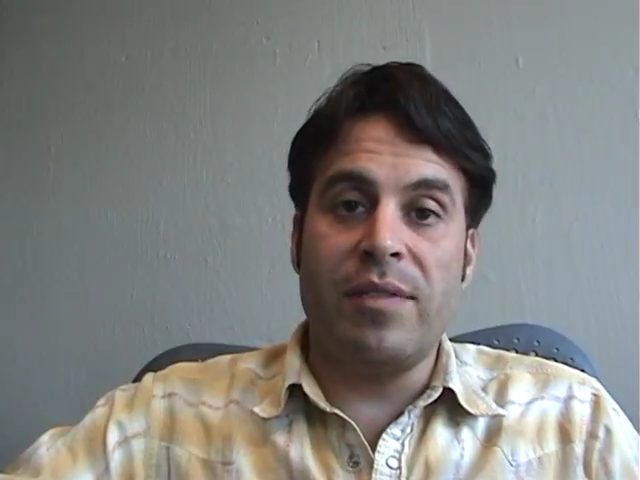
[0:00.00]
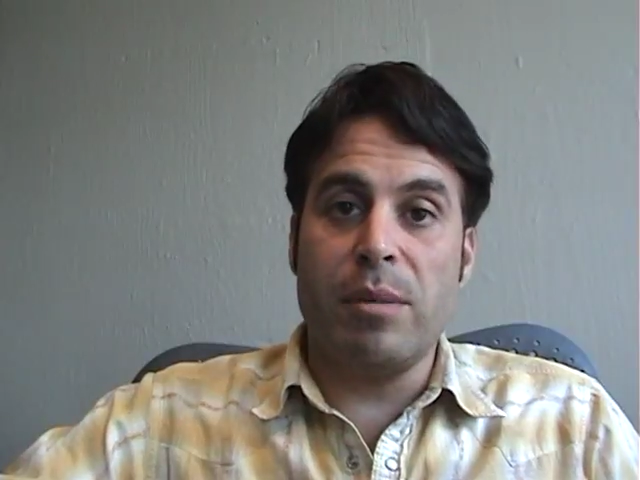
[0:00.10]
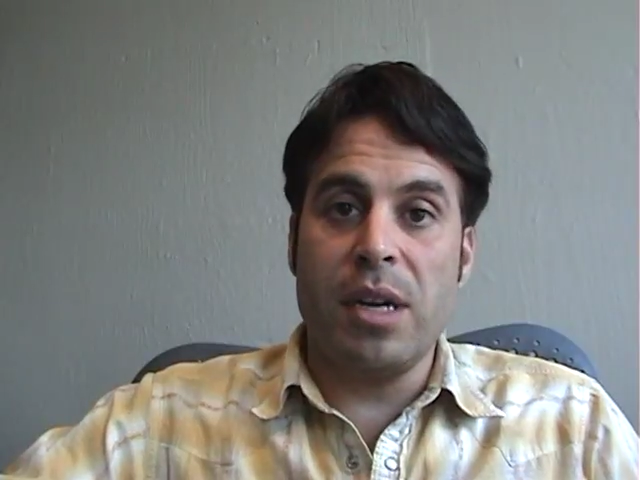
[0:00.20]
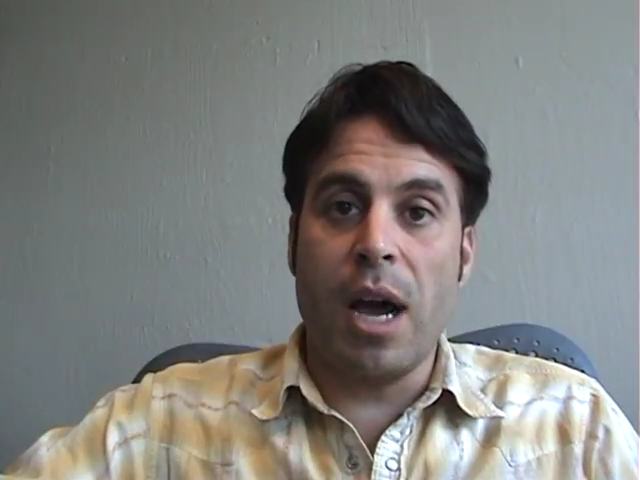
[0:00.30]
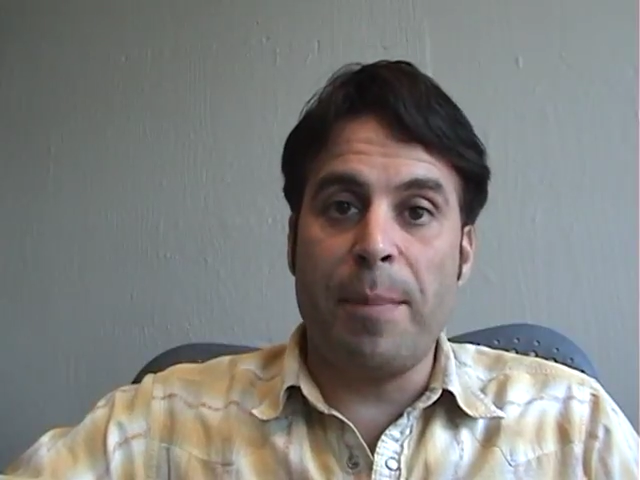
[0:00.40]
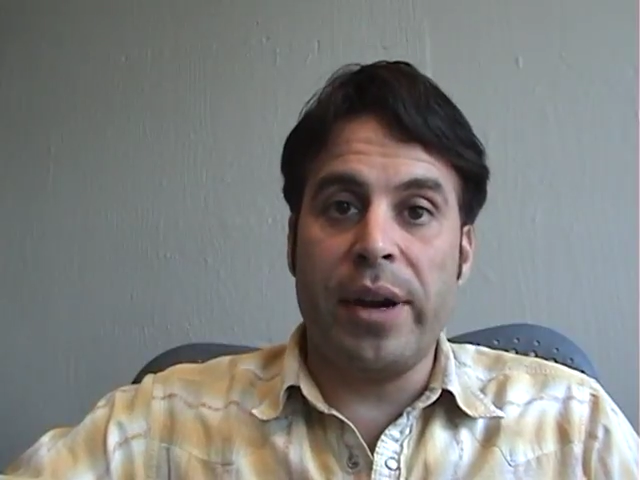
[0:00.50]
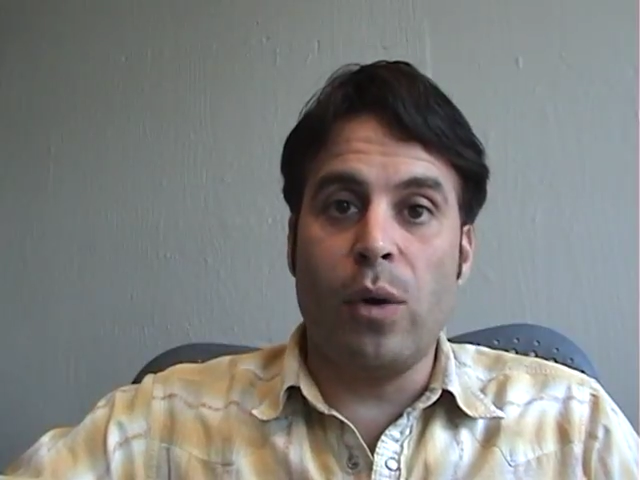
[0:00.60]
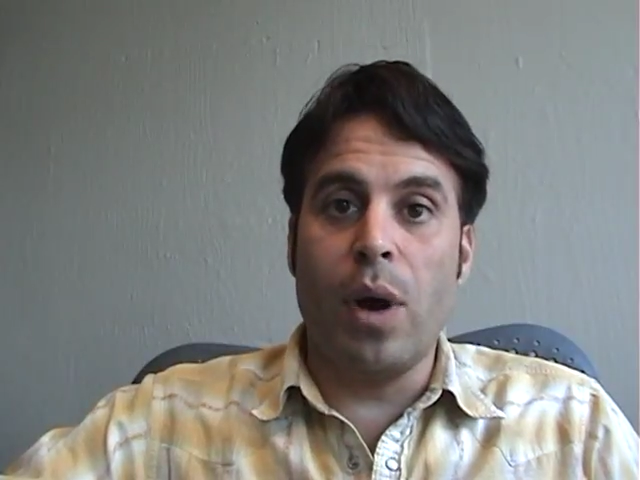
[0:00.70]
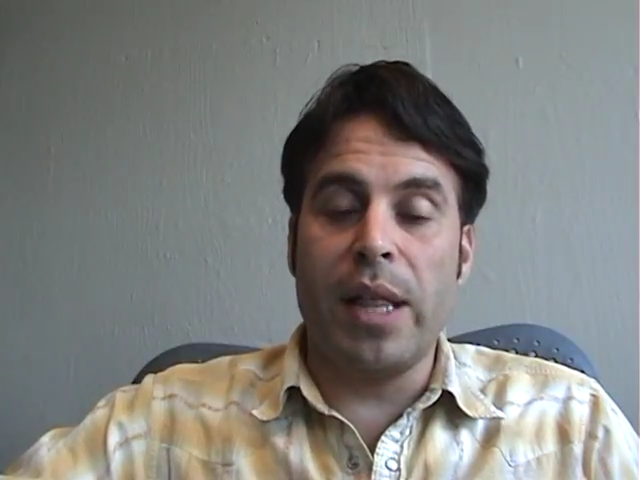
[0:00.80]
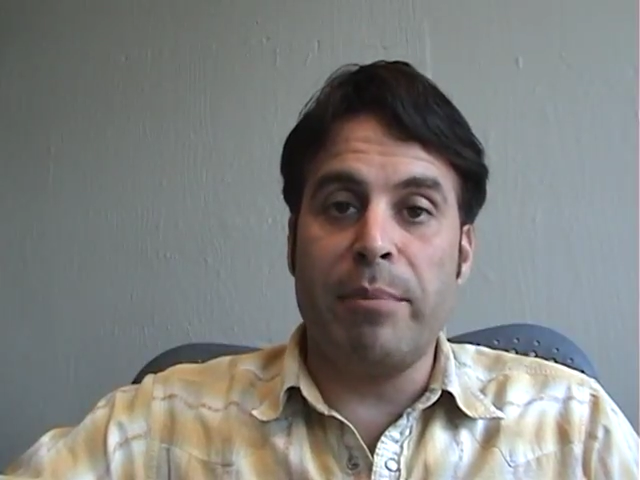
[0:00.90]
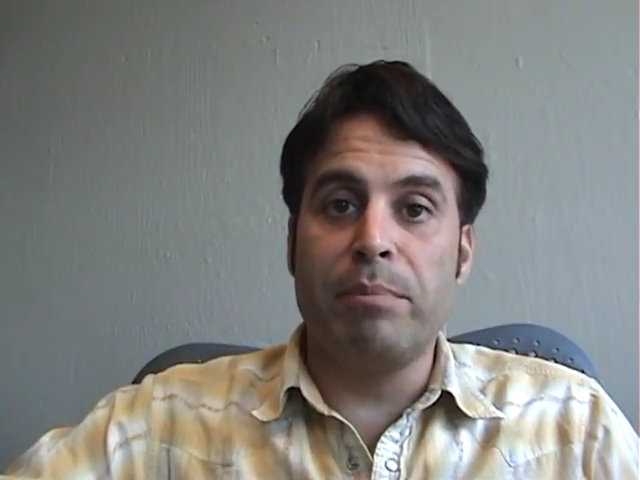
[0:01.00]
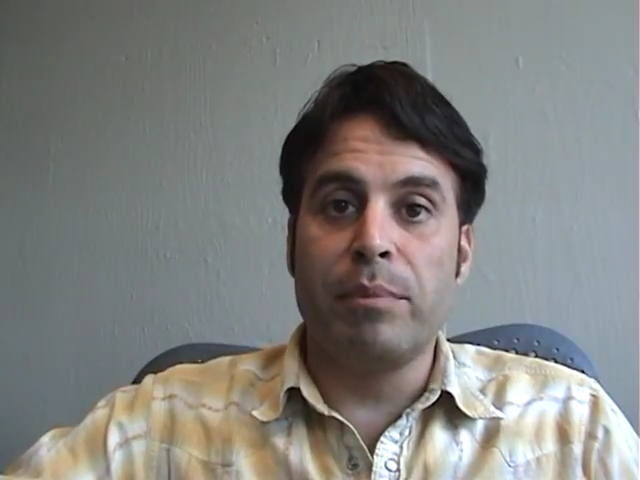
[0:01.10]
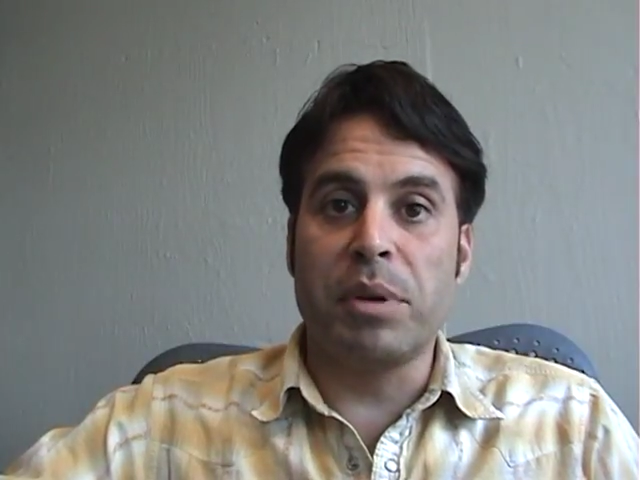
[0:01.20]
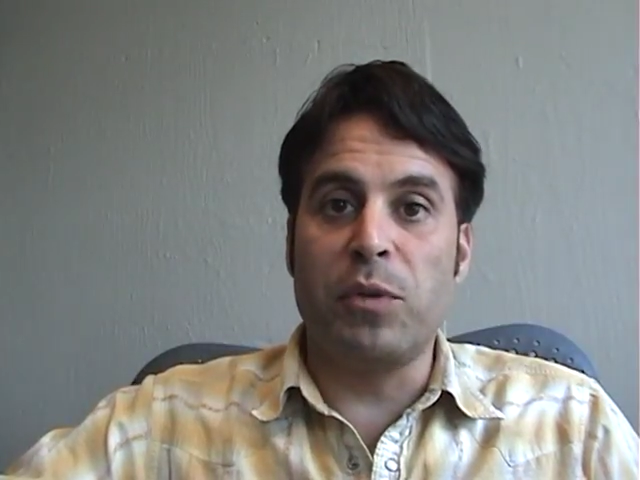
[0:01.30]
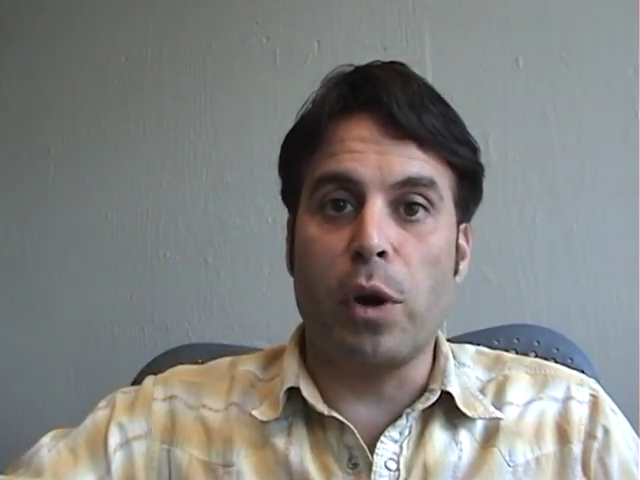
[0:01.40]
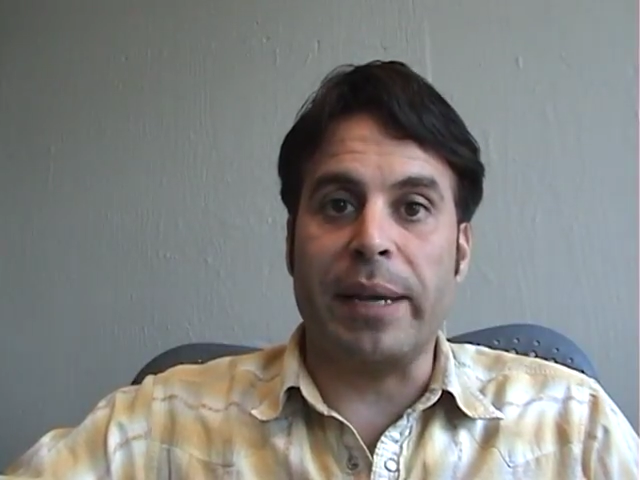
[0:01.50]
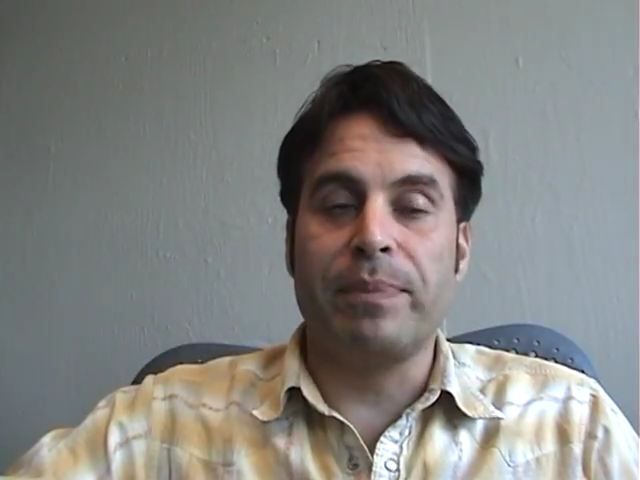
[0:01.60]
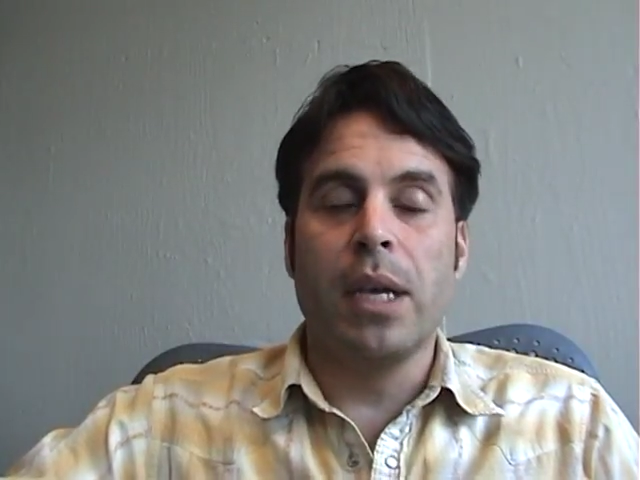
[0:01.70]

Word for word: have somebody to operate it while I'm performing.